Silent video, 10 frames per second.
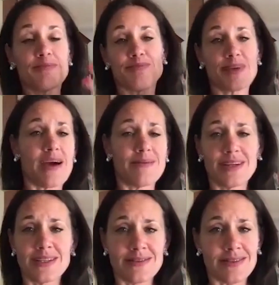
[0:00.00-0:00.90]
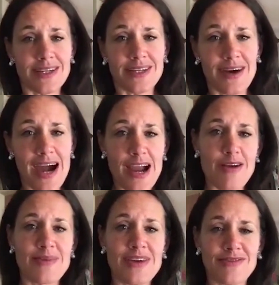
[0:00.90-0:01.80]
come and,
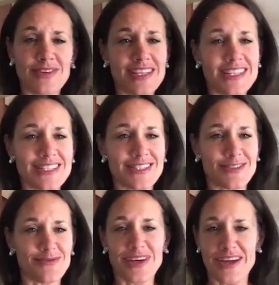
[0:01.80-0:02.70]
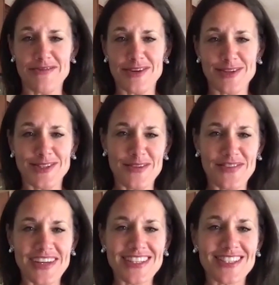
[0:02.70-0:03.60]
hire me for this whatever
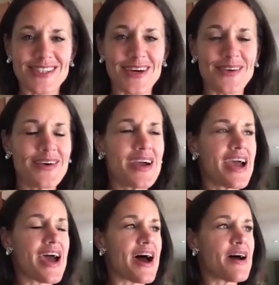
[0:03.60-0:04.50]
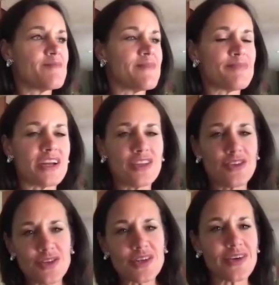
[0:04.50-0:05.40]
service, but
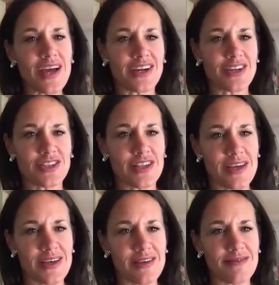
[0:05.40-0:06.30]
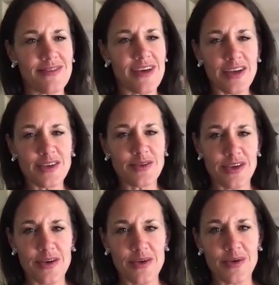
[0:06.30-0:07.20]
you don't actually
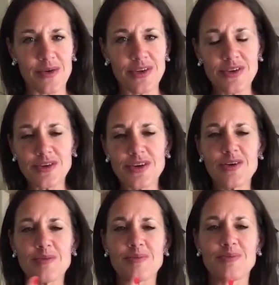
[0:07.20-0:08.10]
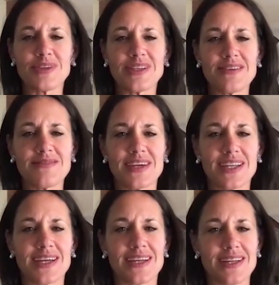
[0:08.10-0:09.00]
value you don't believe that
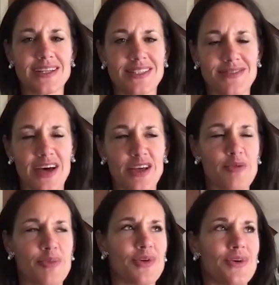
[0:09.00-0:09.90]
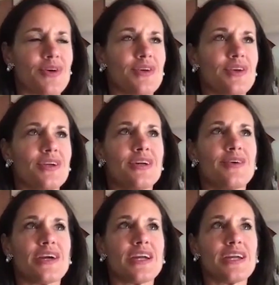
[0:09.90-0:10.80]
it is valuable,
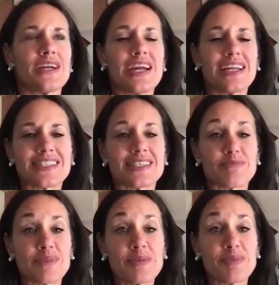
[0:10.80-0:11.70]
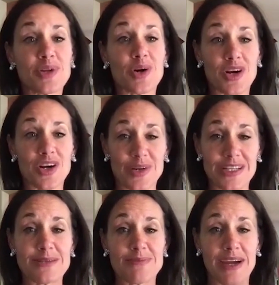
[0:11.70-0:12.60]
it's people are going
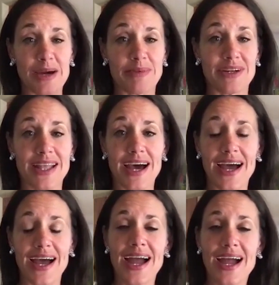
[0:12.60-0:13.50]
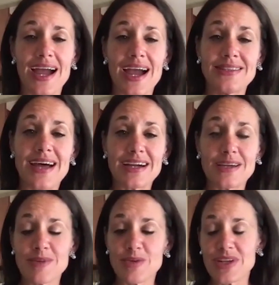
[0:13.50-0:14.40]
to pick up on that. And that
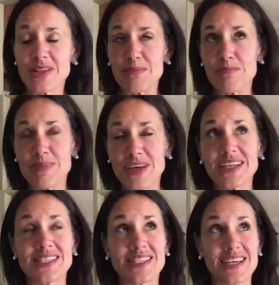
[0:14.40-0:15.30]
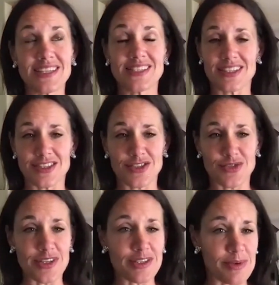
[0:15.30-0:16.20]
can be one of the biggest things that
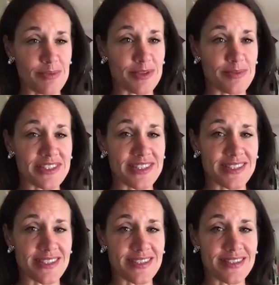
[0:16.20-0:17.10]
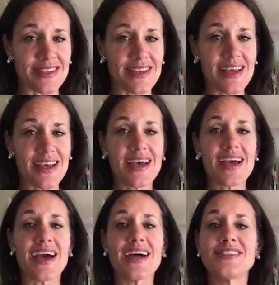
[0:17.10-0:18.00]
destroys people's businesses.
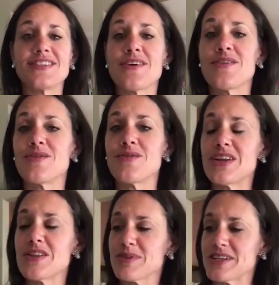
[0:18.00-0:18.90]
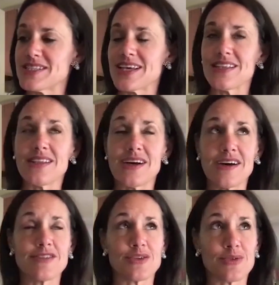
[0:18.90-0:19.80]
Mm-hmm. And so one of the places I
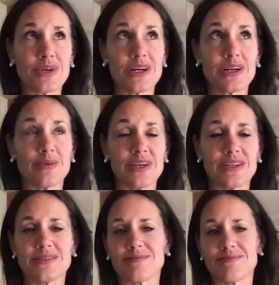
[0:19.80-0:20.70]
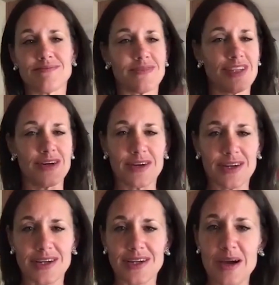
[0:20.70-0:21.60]
love to work with,
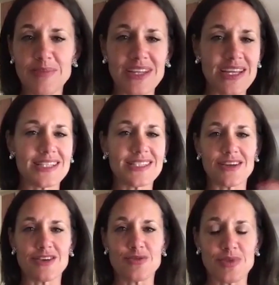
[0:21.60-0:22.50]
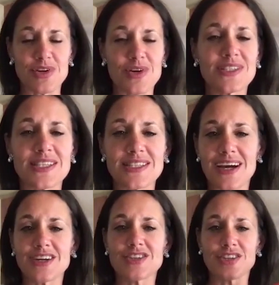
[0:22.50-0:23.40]
companies and entrepreneurs is
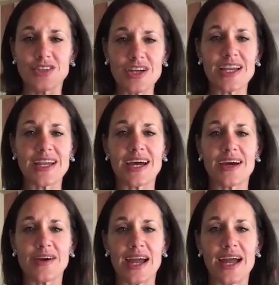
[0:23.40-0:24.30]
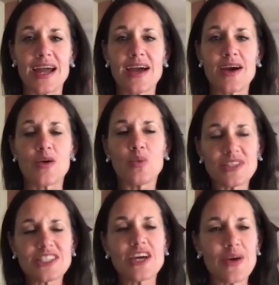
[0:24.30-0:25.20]
actually looking at, okay,
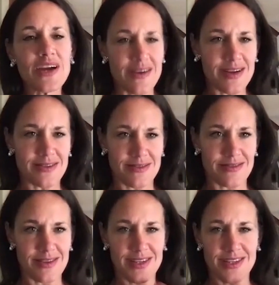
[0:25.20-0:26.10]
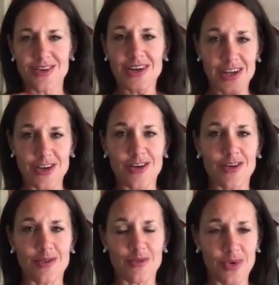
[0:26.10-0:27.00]
what's going on in your
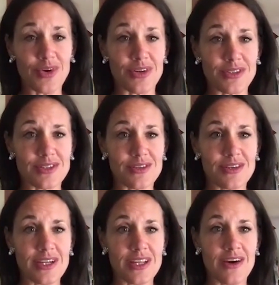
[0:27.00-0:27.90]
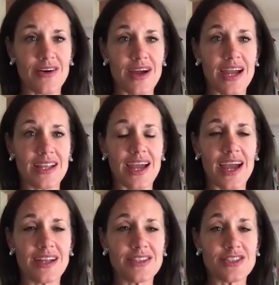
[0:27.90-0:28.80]
inner world,
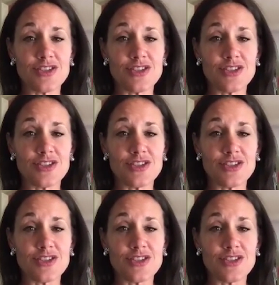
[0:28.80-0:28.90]
and